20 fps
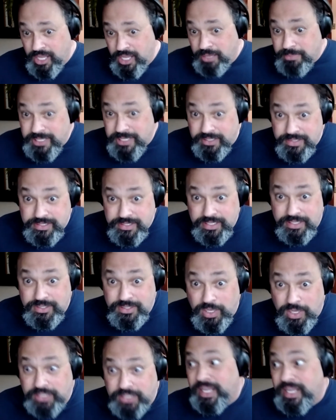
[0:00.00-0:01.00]
Because guess
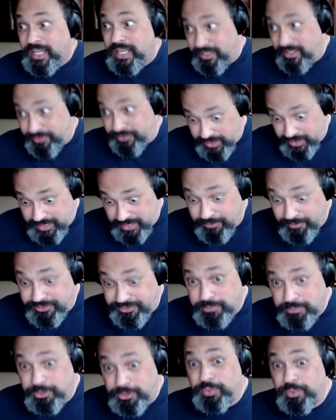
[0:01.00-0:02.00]
what? If they're
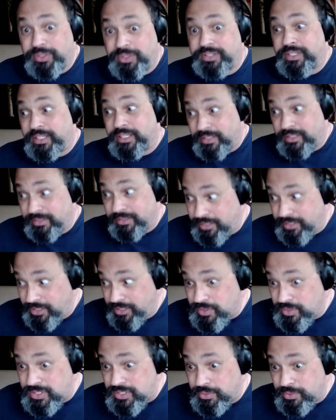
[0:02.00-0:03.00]
comfortable with it and they're
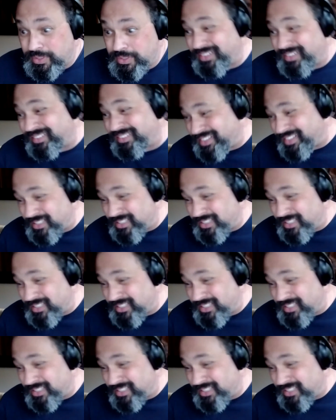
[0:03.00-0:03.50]
used to it,